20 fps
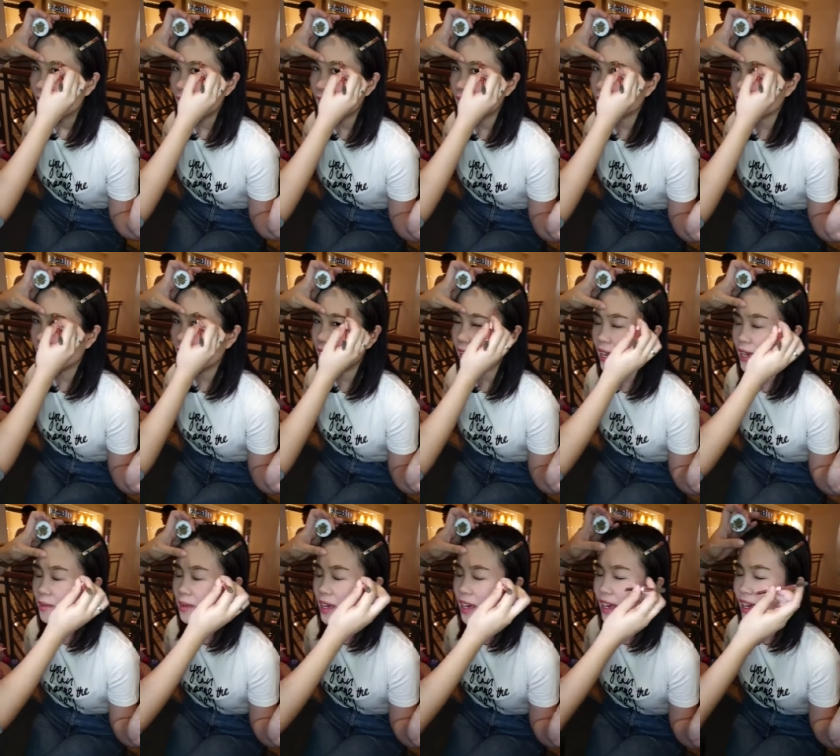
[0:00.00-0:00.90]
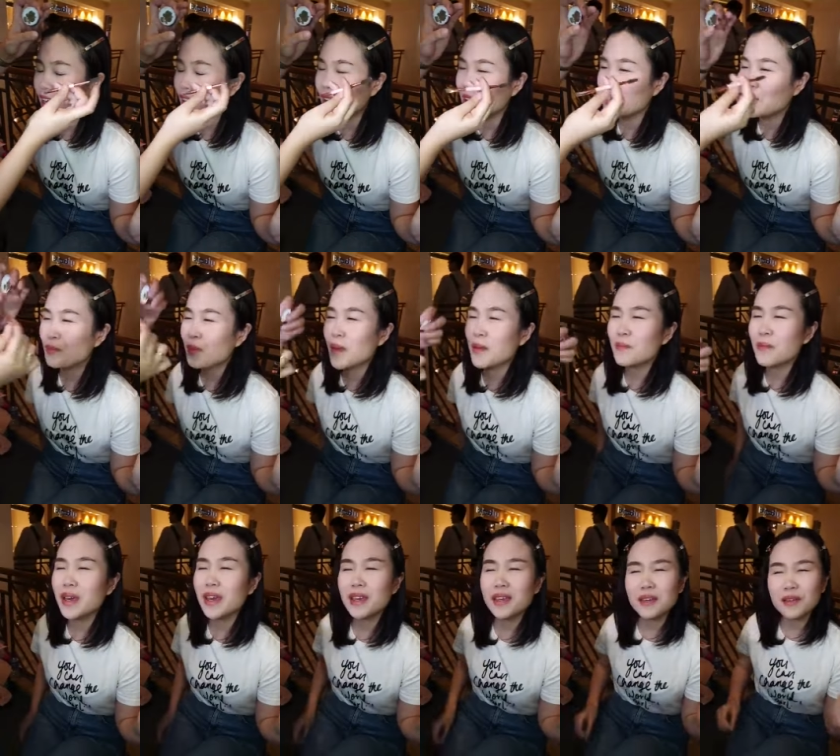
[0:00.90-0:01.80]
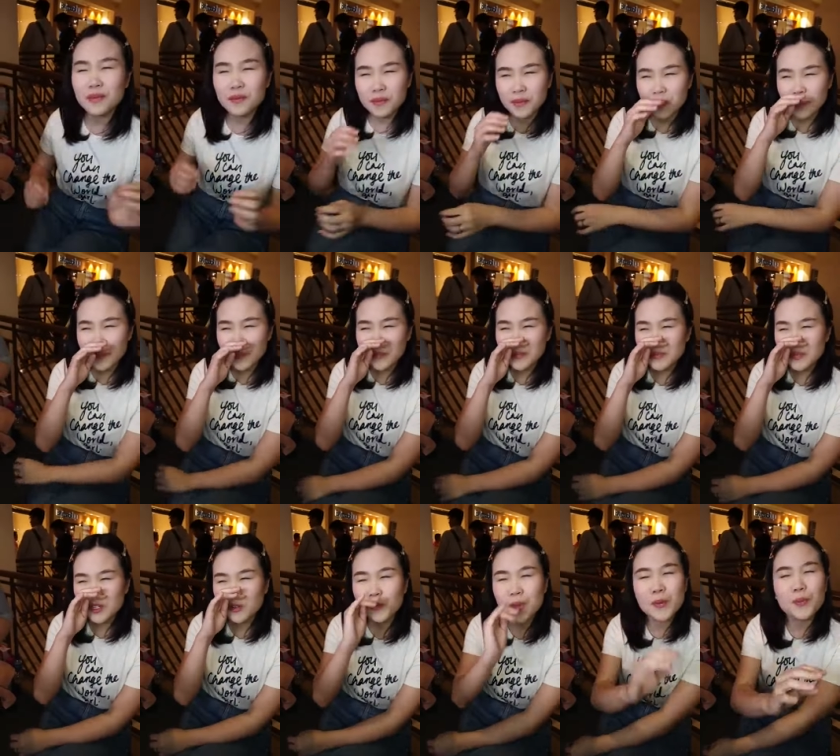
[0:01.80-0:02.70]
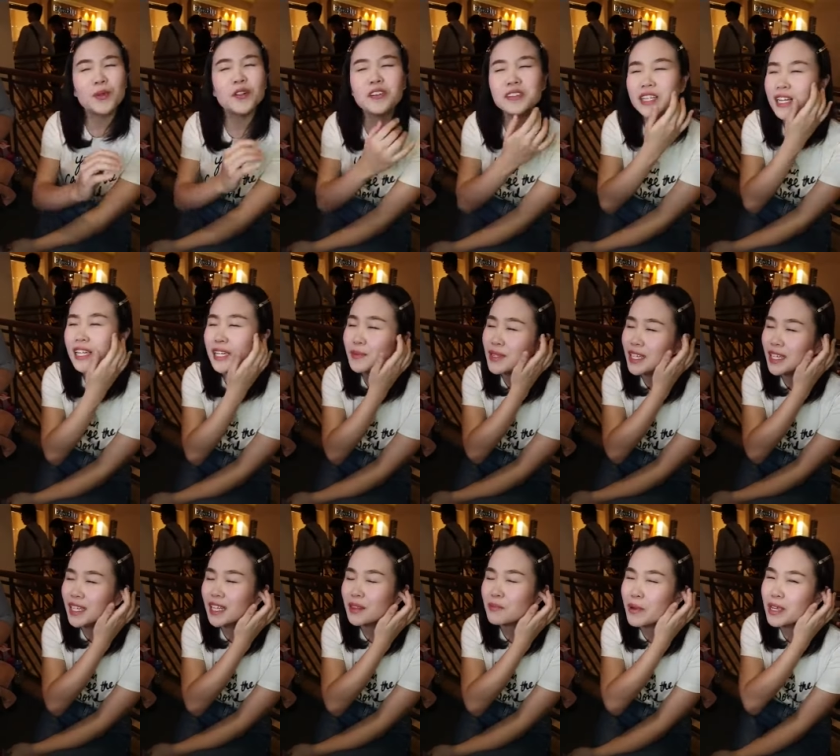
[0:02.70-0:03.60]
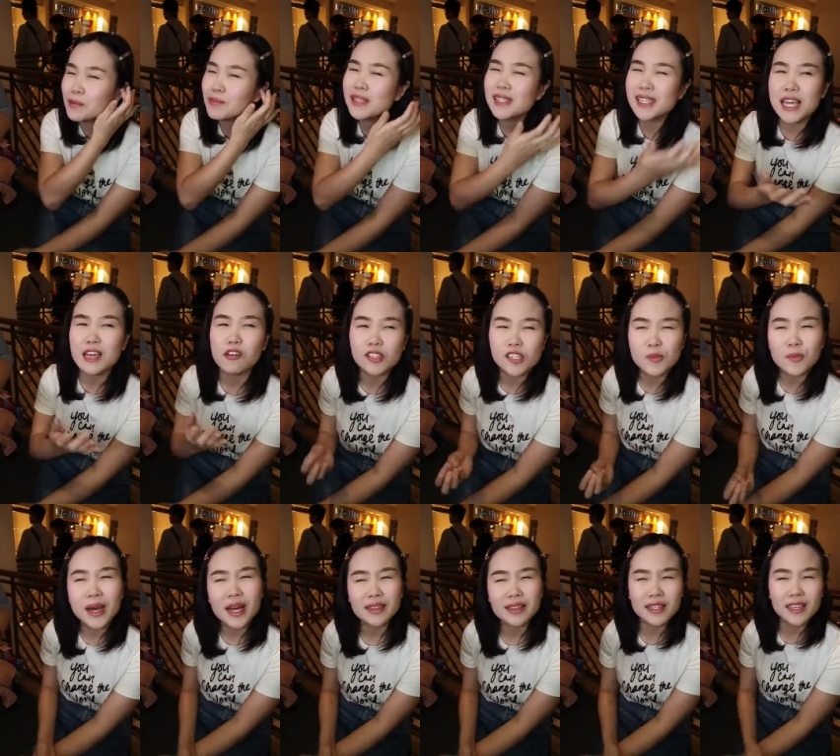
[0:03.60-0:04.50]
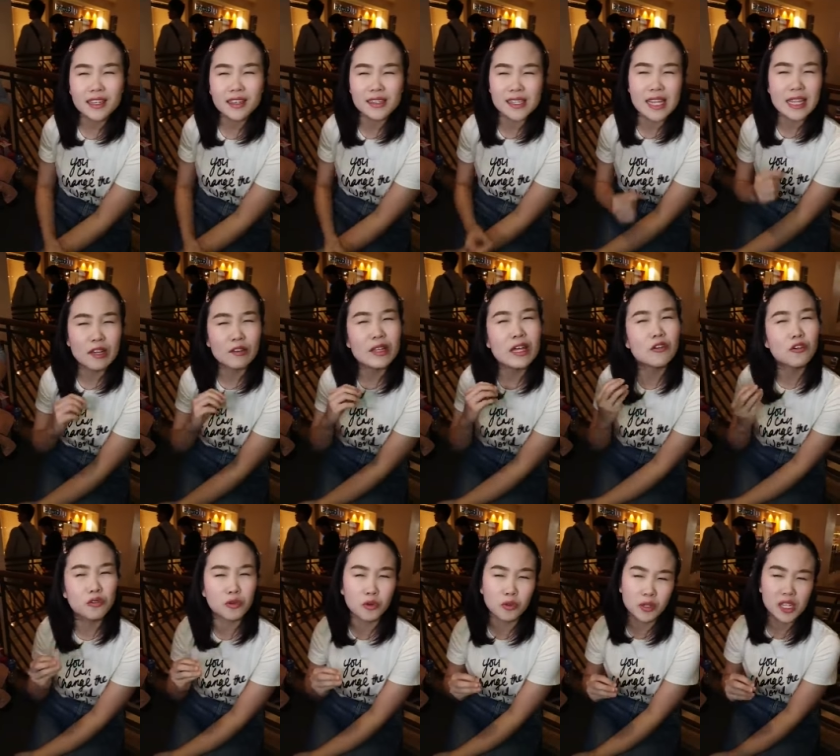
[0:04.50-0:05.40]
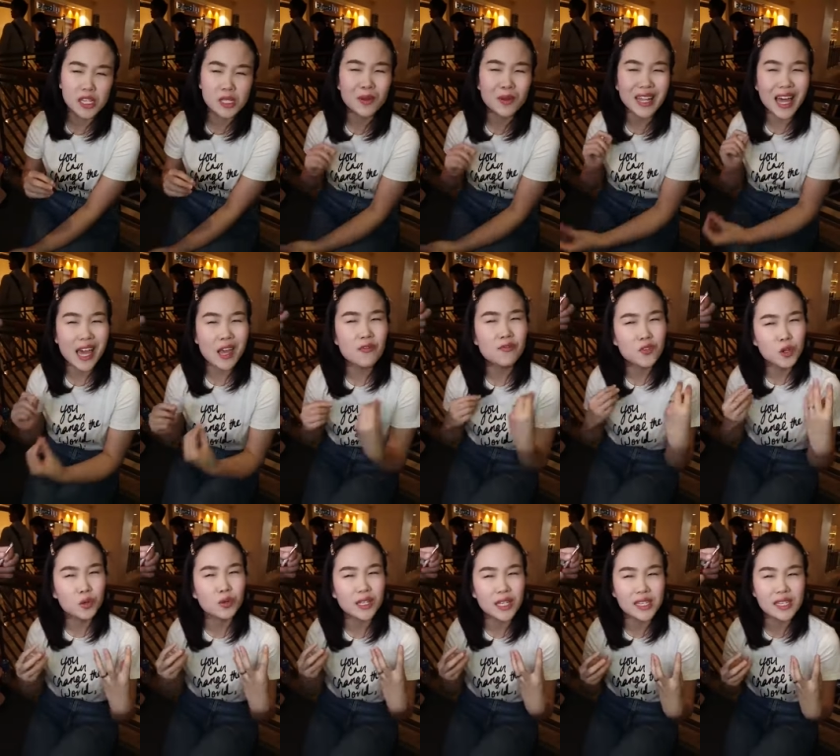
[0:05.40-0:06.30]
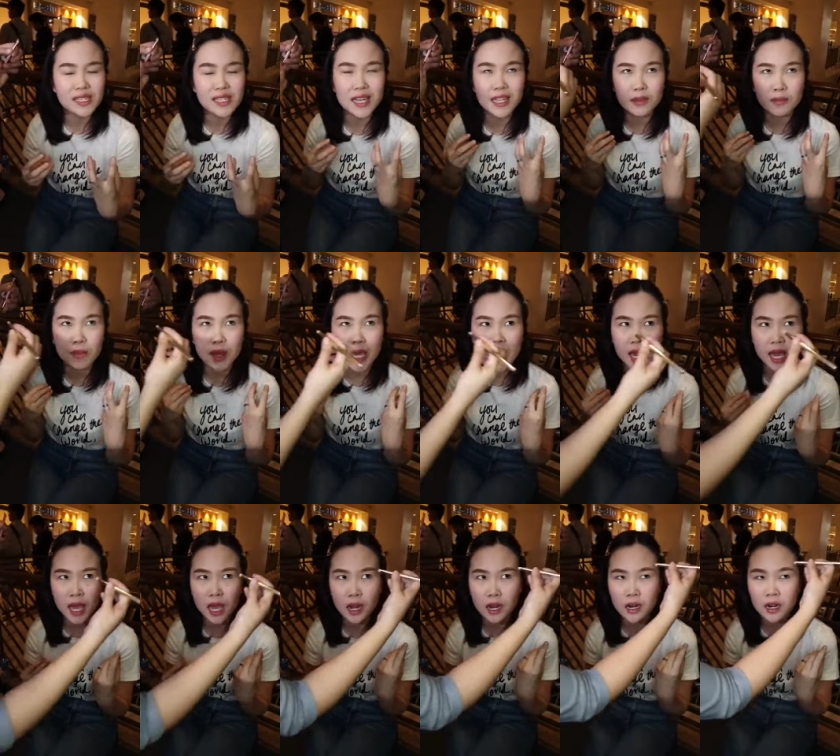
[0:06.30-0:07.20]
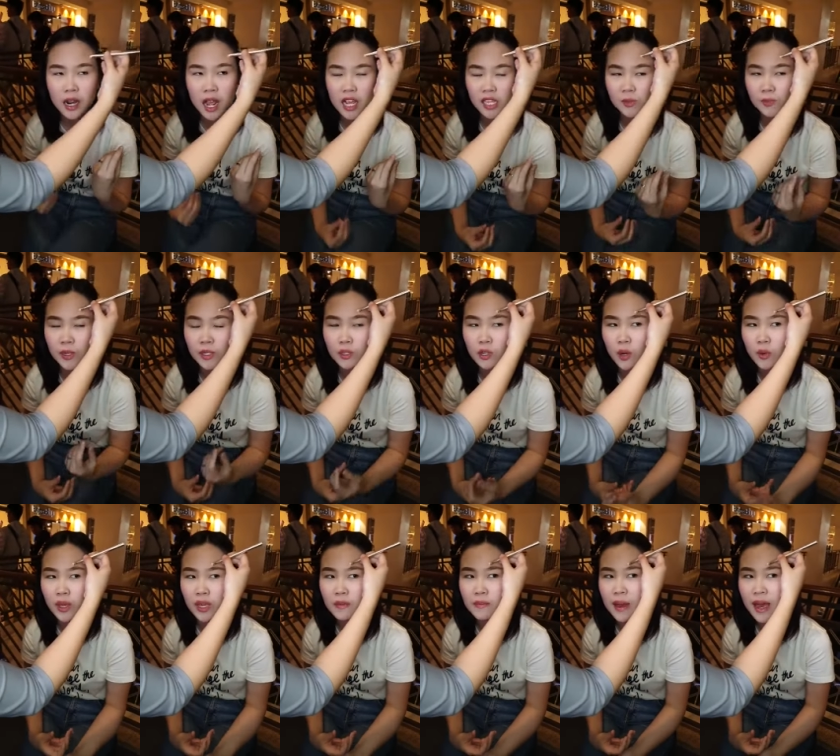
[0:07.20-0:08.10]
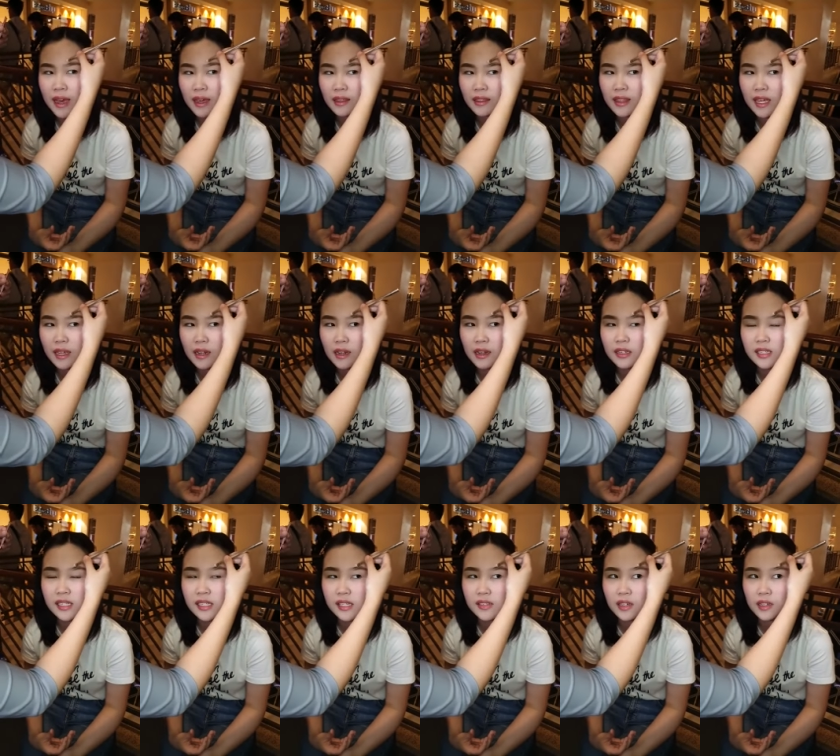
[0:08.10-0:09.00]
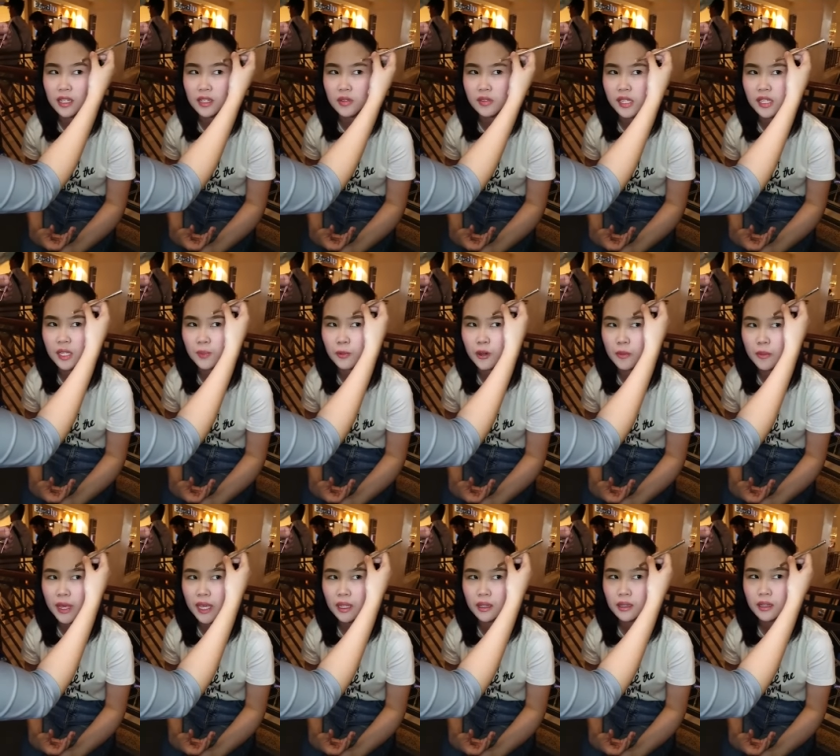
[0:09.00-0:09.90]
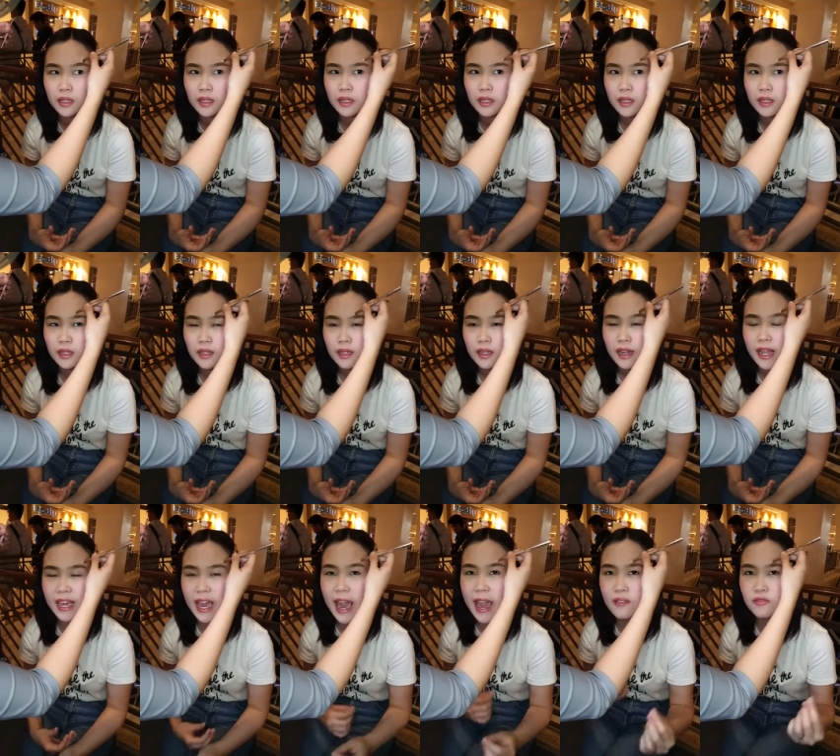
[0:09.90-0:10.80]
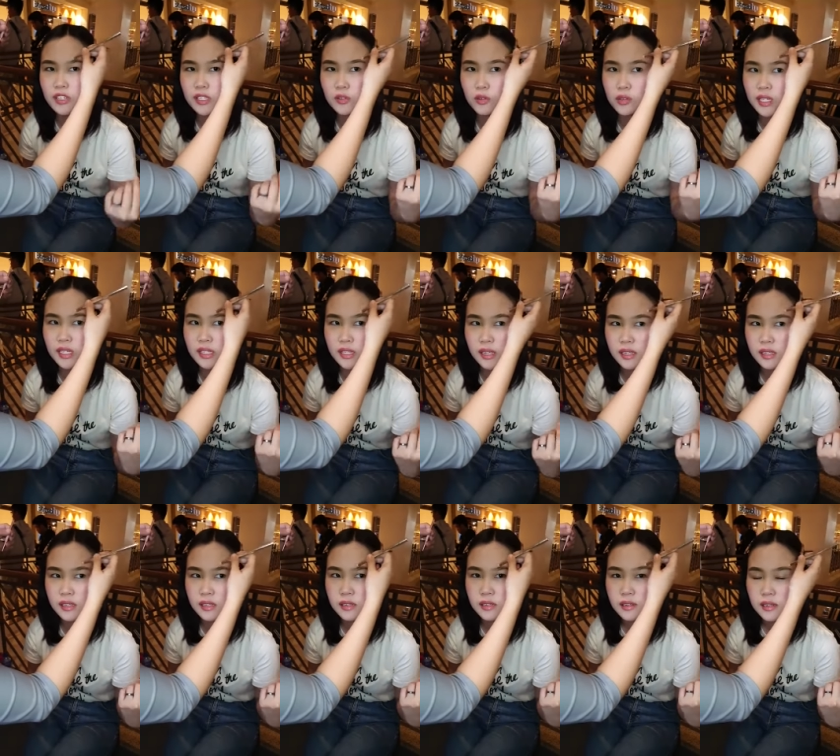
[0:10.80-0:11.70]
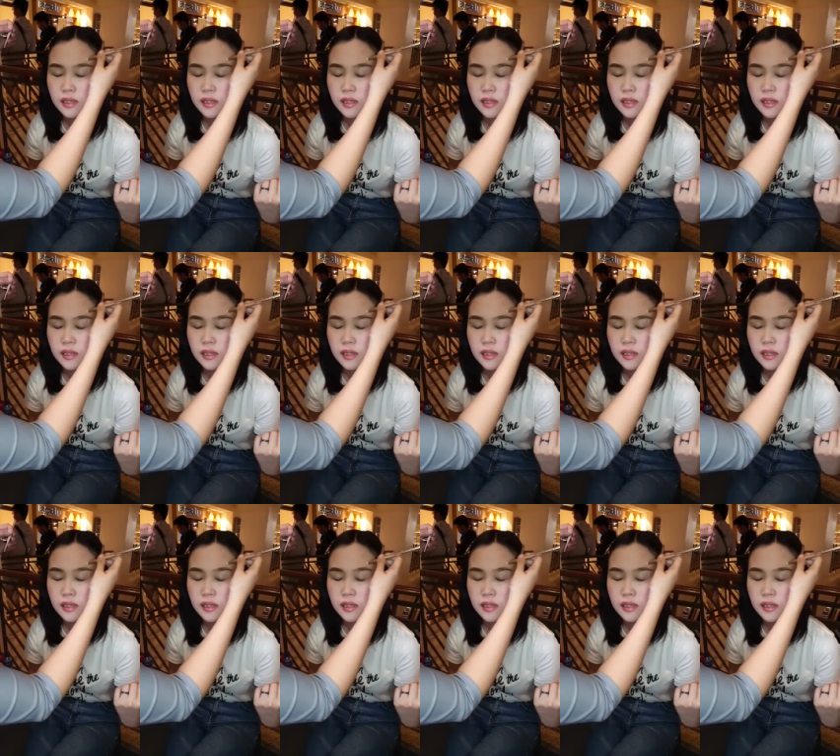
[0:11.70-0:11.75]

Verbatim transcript: I, I my my. So people are telling you that it might be psychosomatic because they they don't know this, but I've noticed that my hair has been growing back thicker since I started using the pomade. Like I've just noticed this.